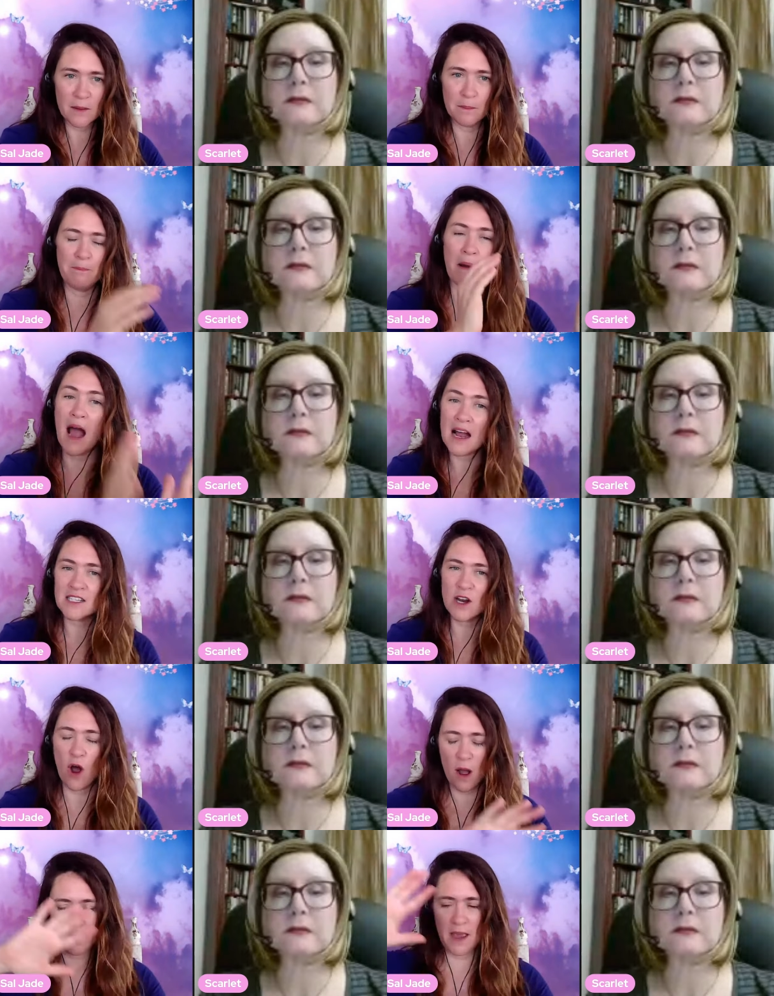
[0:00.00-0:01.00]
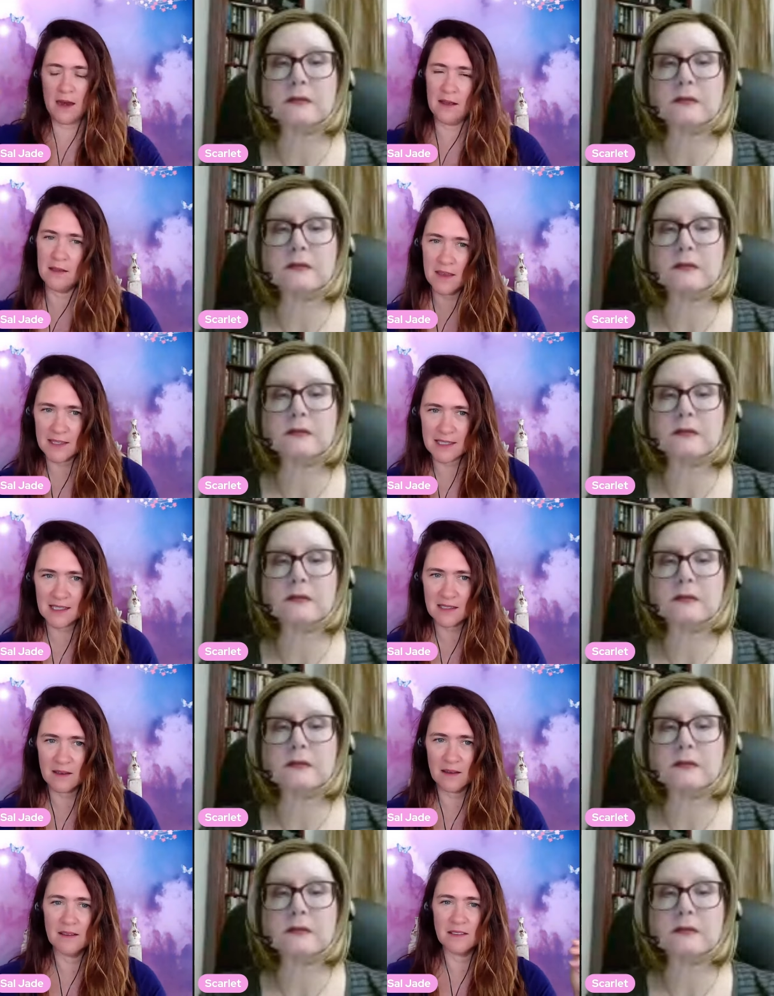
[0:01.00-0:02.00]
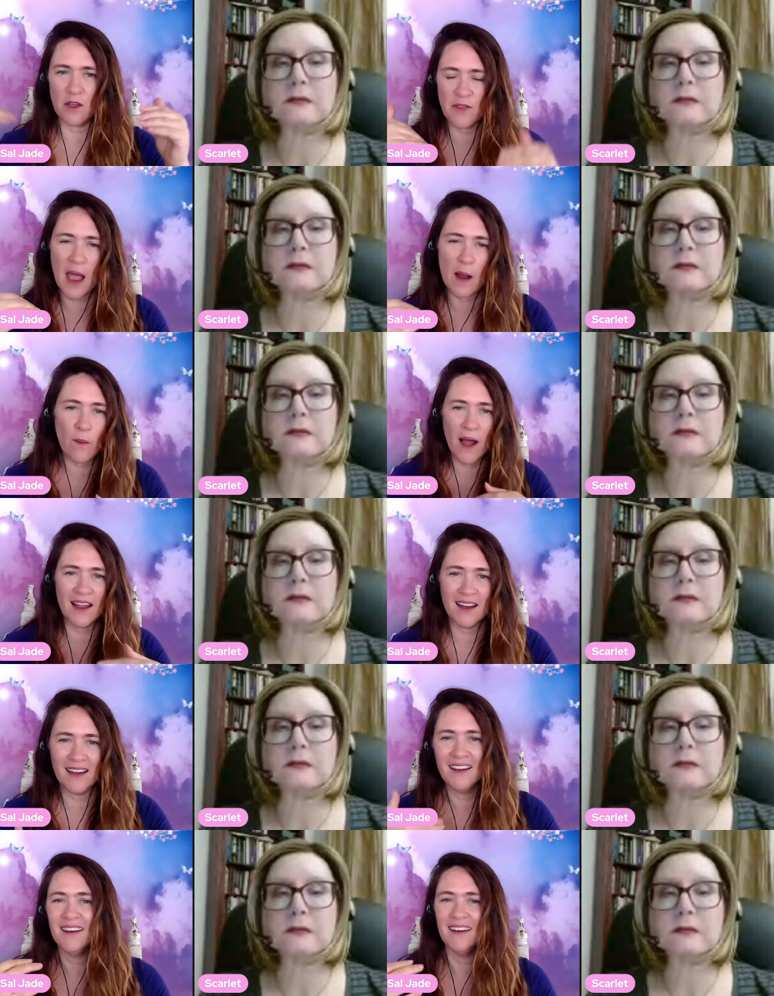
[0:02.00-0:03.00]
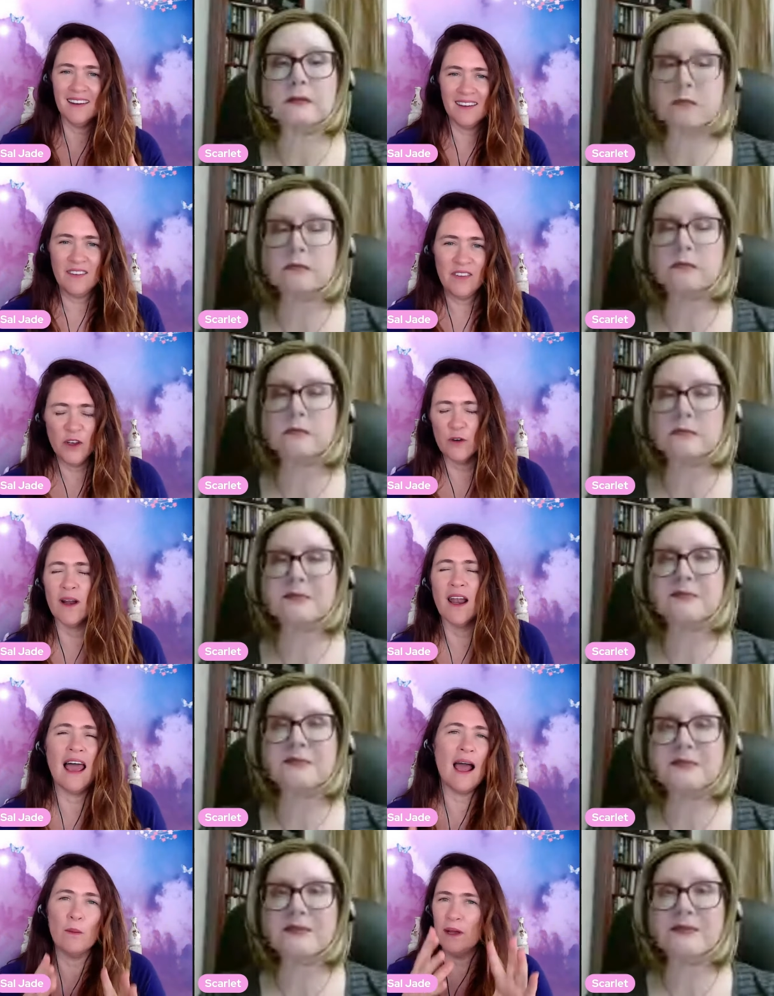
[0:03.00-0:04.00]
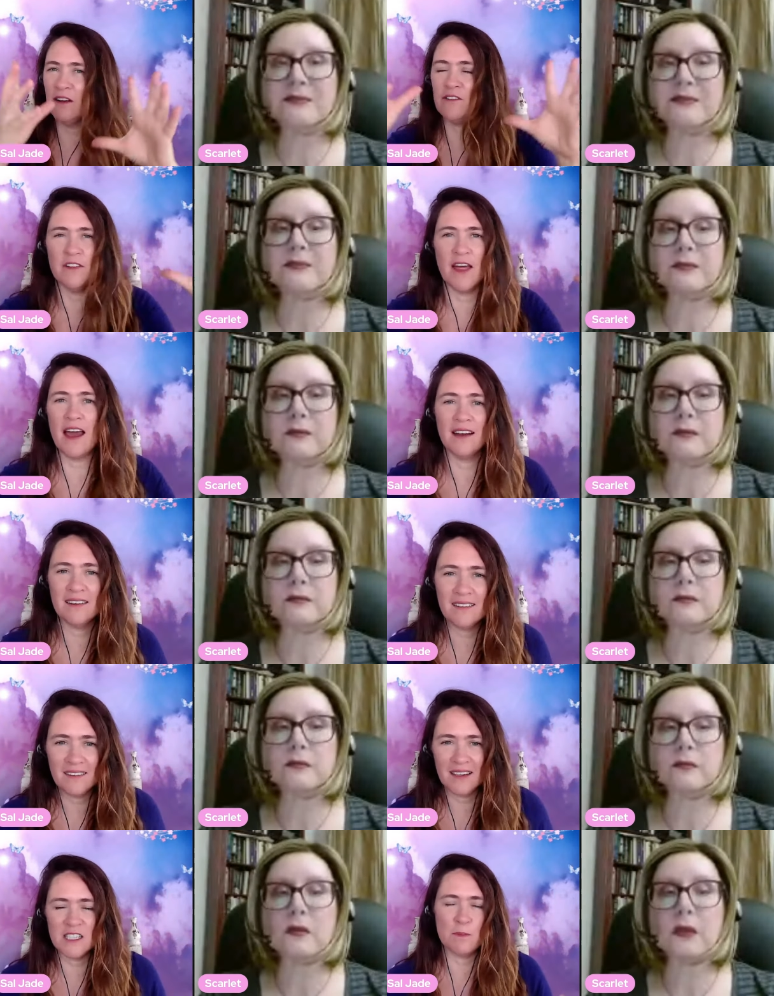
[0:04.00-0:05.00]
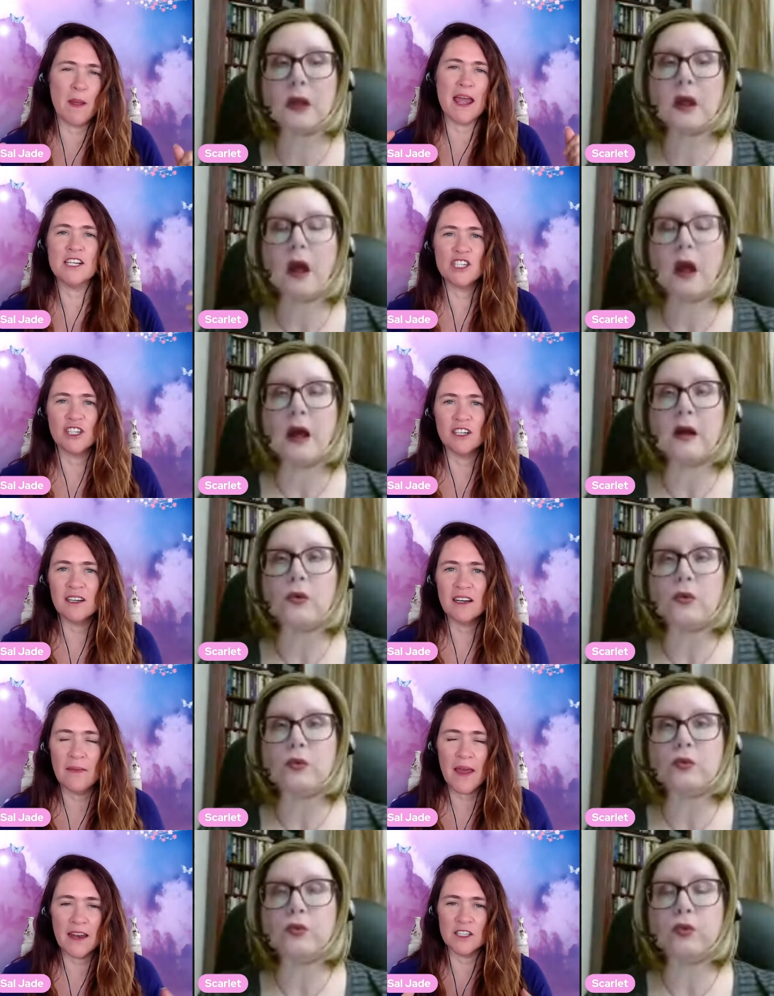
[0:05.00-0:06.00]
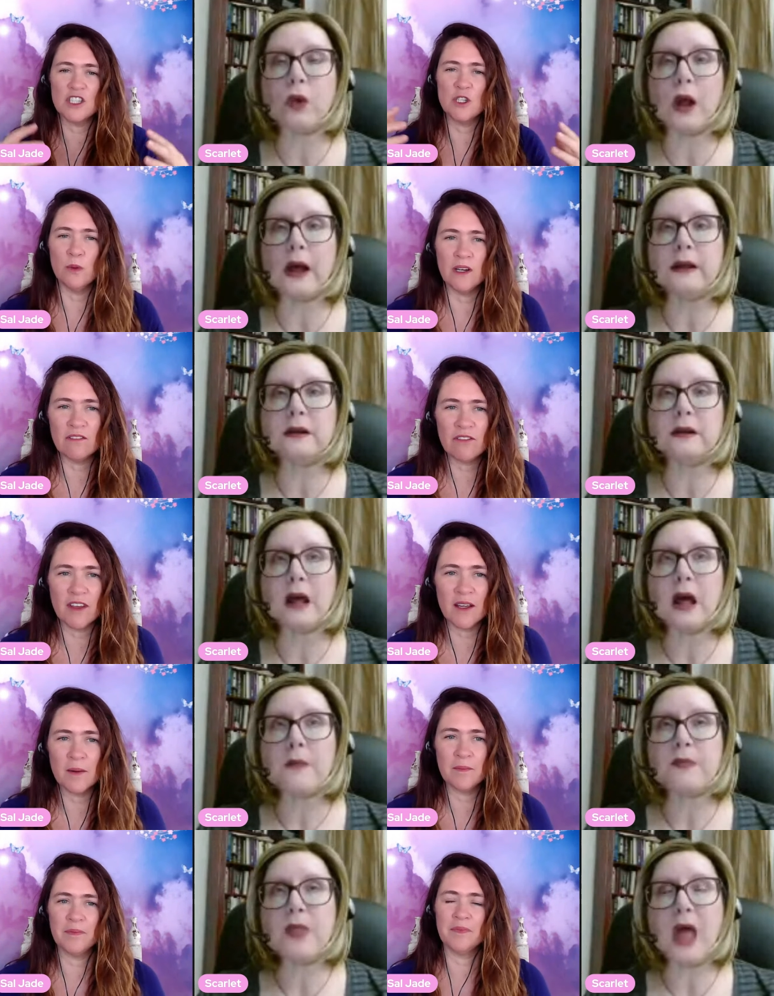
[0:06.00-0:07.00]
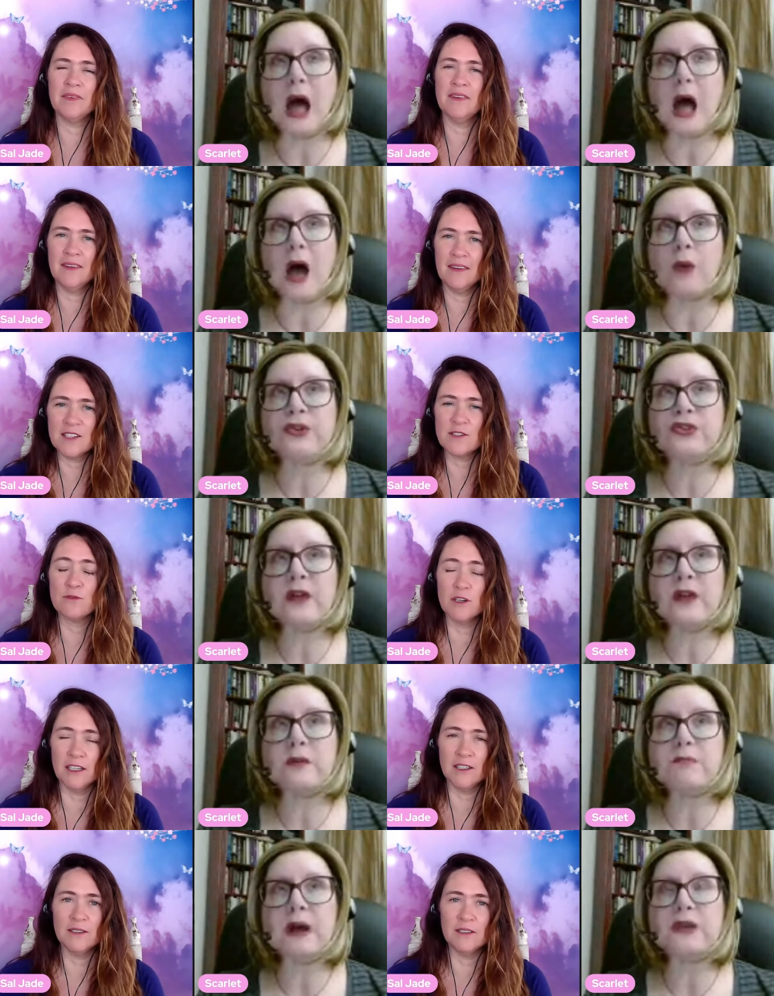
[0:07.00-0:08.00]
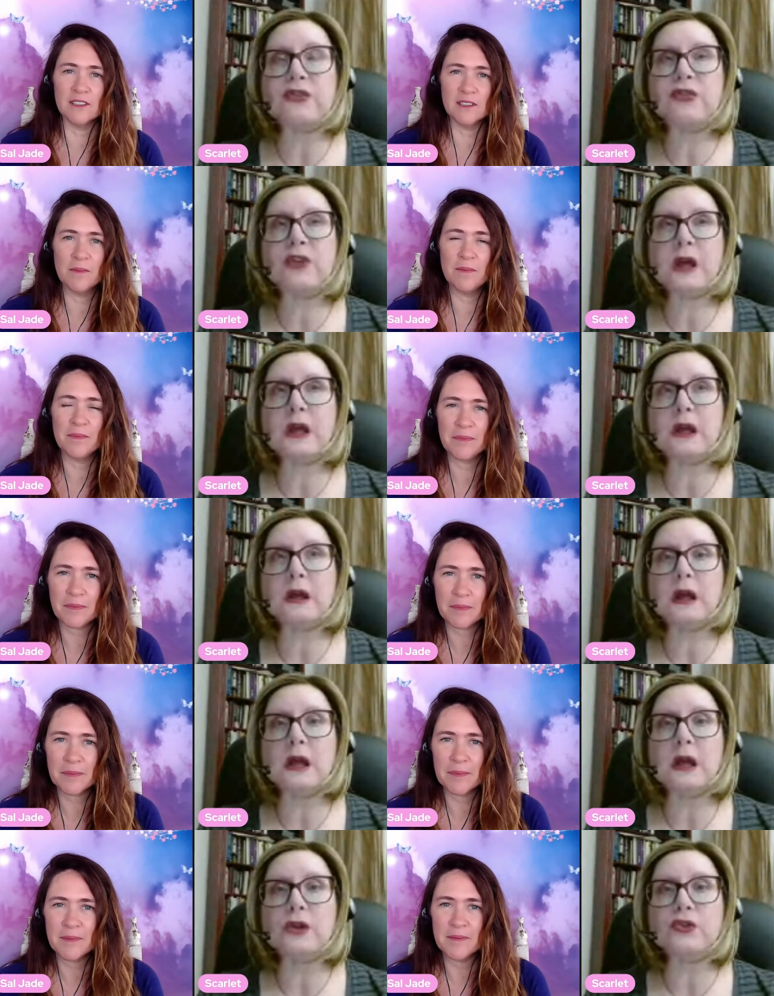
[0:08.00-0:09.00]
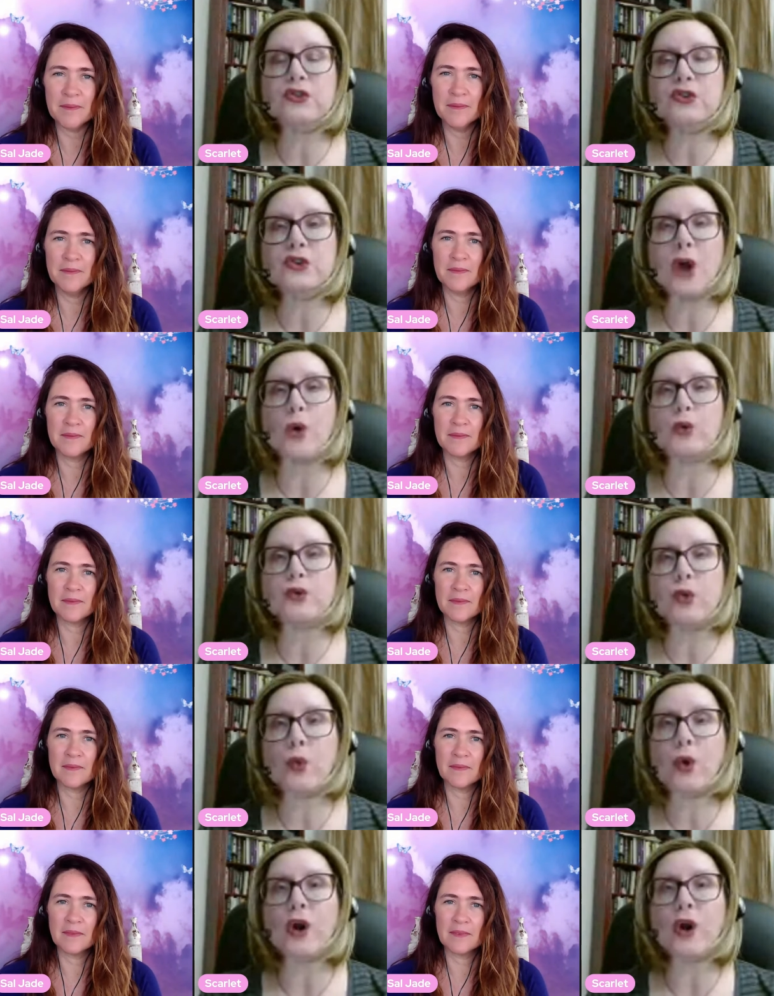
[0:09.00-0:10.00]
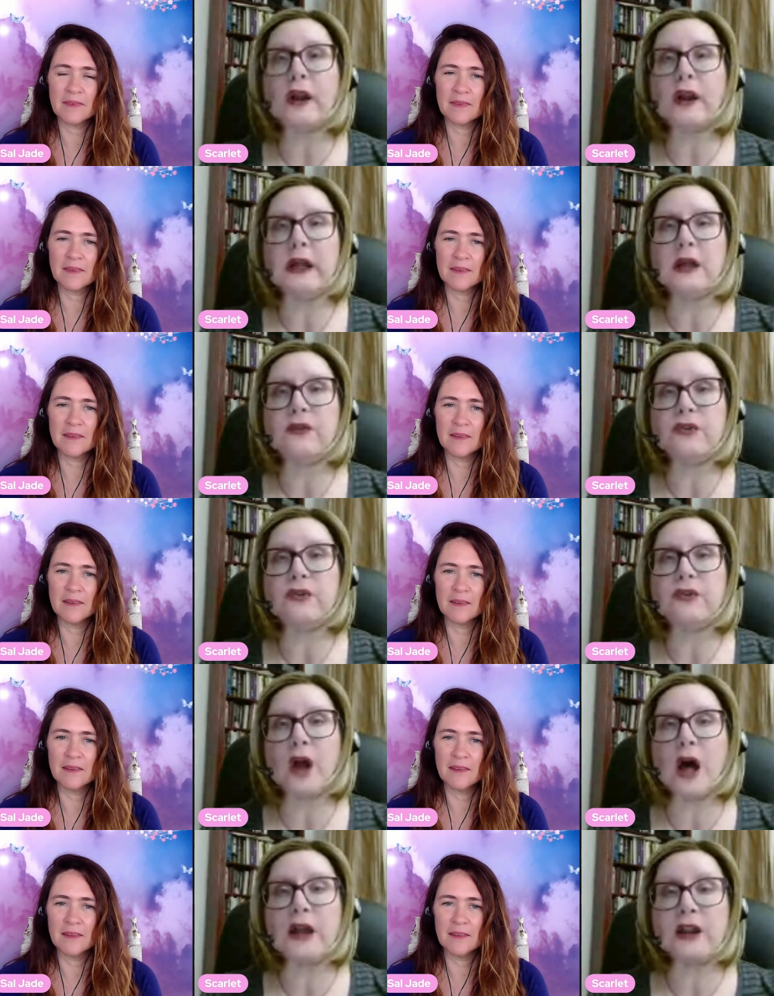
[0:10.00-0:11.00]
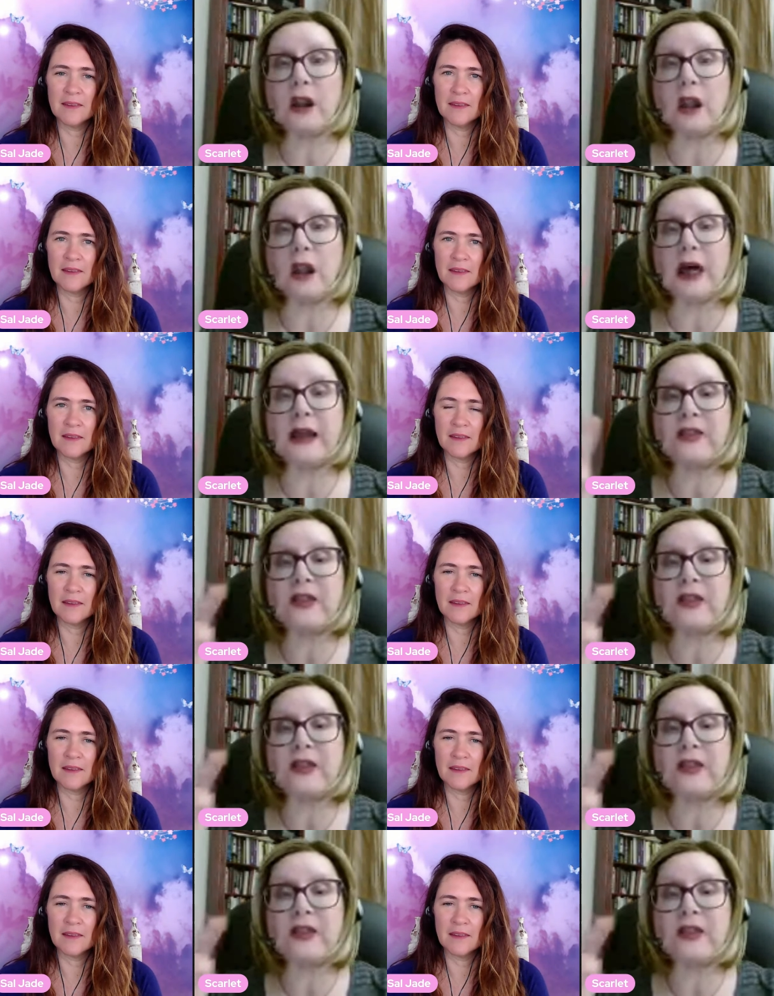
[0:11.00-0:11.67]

Speaker 1: but I'm getting this. So that way you're allowing for that expansion and that
Speaker 2: intuition. Right. I would say the best thing is, don't worry if you're not like the